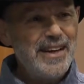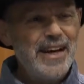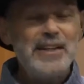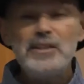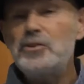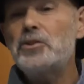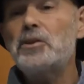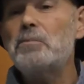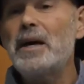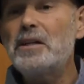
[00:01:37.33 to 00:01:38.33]
And as you can
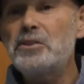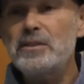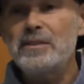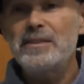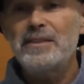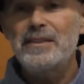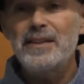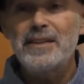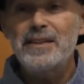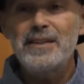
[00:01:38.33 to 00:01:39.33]
imagine,
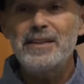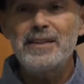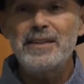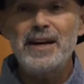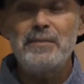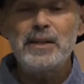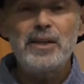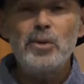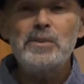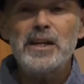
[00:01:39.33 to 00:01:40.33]
I mean,
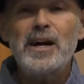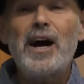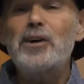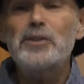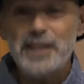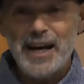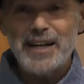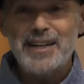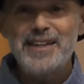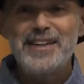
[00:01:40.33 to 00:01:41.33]
he almost had a heart
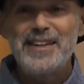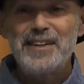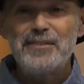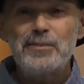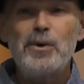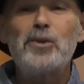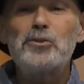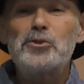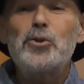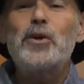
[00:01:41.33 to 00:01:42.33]
attack from all
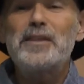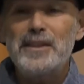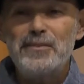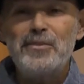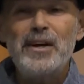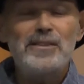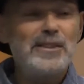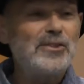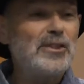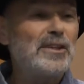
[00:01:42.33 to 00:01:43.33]
the joy that he felt, and
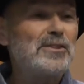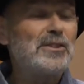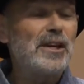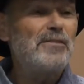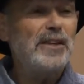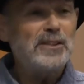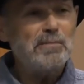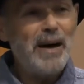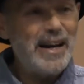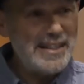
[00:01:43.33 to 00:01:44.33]
he started stuffing his
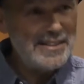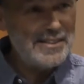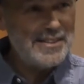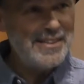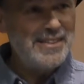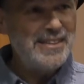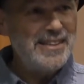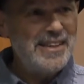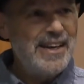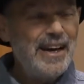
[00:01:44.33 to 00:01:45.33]
pockets.
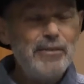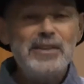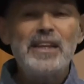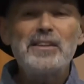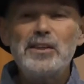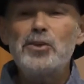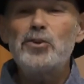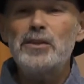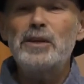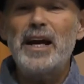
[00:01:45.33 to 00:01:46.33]
Everything that he
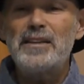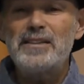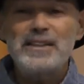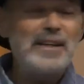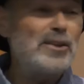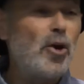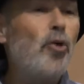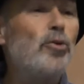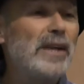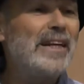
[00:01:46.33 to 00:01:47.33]
could that, had, that could
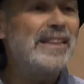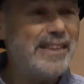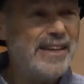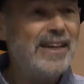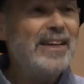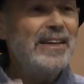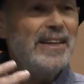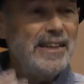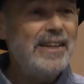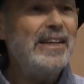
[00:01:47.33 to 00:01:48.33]
hold anything,
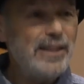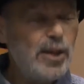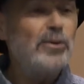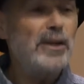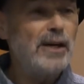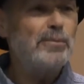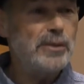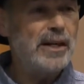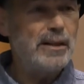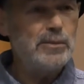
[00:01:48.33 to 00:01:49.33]
he loaded up with
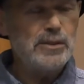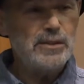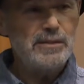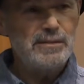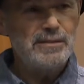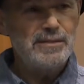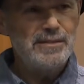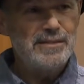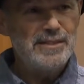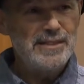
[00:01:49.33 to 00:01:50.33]
diamonds.
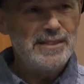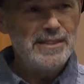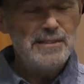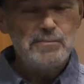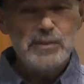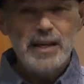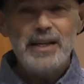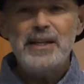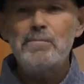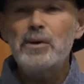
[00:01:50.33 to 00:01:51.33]

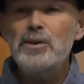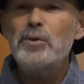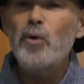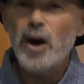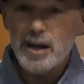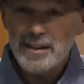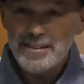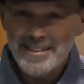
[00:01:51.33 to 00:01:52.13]
And he could barely walk.